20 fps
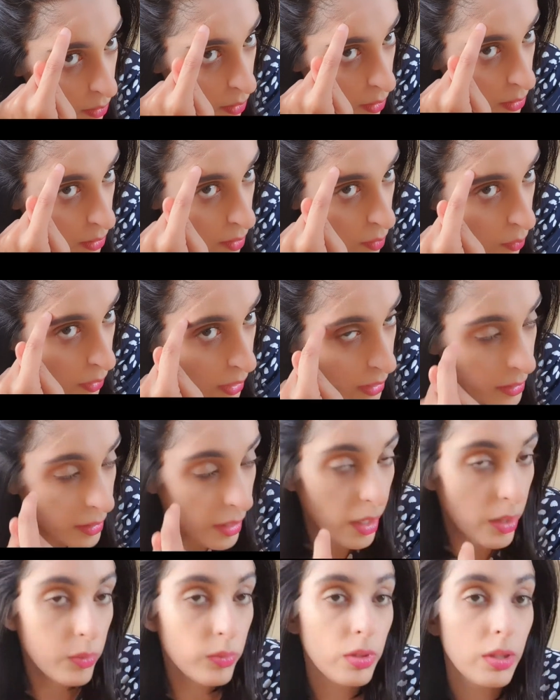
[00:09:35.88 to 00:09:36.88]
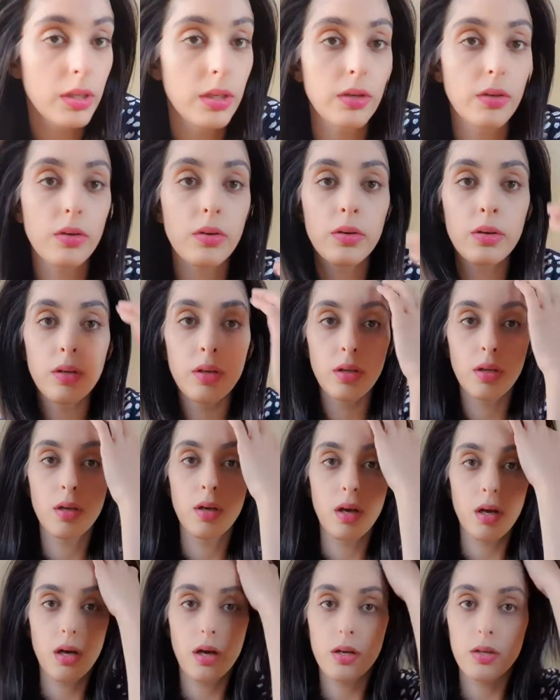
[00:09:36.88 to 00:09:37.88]
all the way down here.
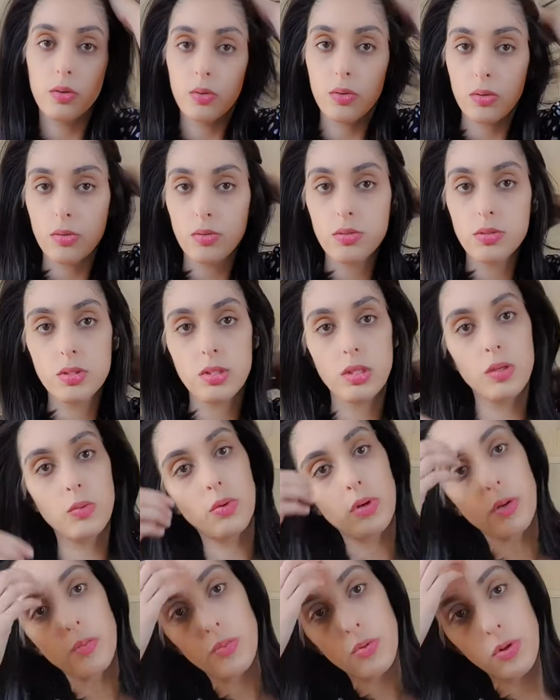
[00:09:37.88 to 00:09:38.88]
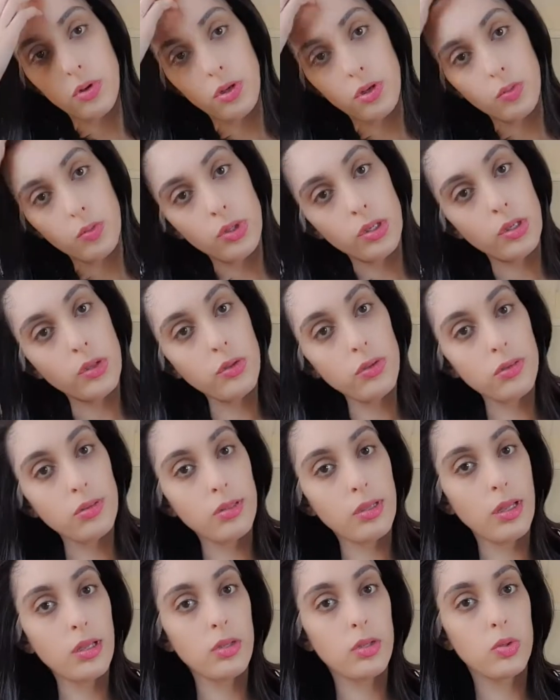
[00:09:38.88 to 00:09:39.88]
In order to see what a product really looks
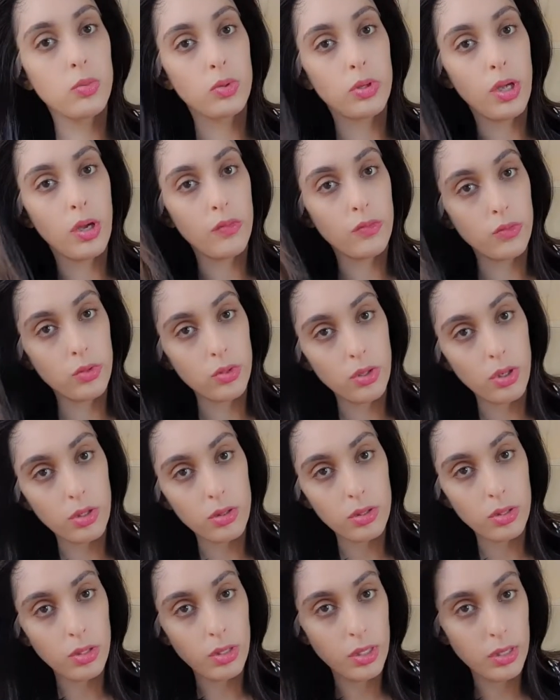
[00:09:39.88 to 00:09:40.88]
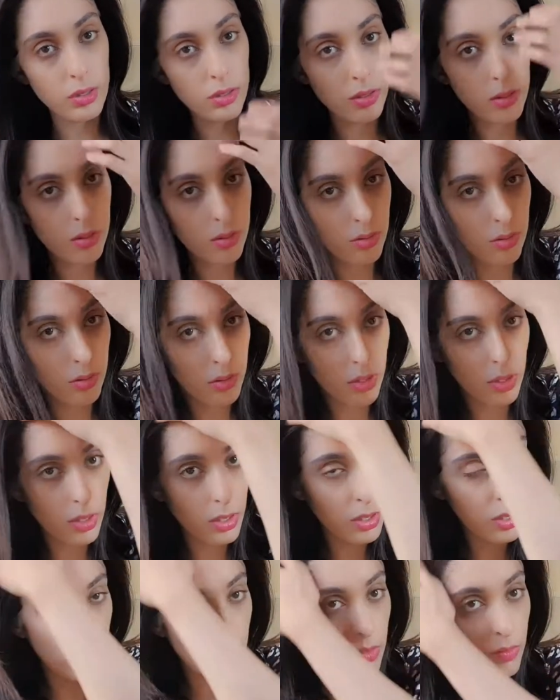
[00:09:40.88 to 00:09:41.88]
like, you would have to cut the lace to
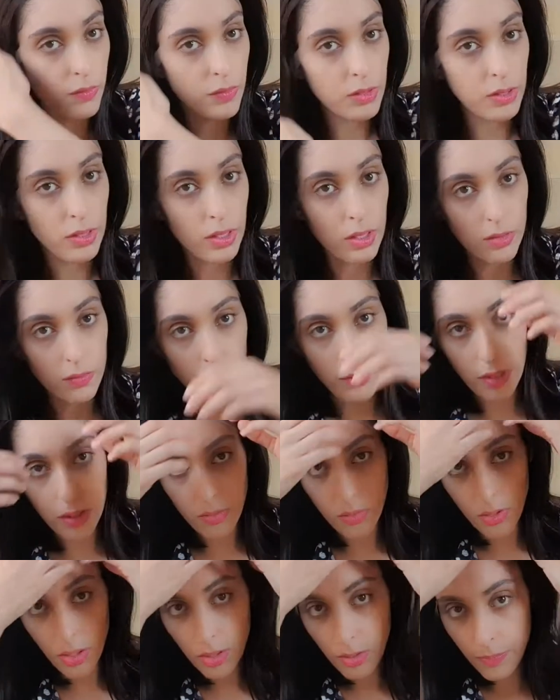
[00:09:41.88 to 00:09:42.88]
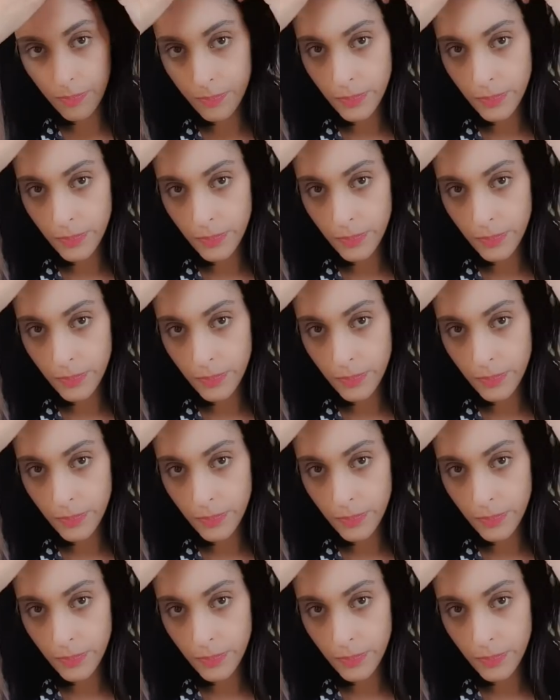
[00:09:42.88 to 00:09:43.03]
see if it lays flat or not.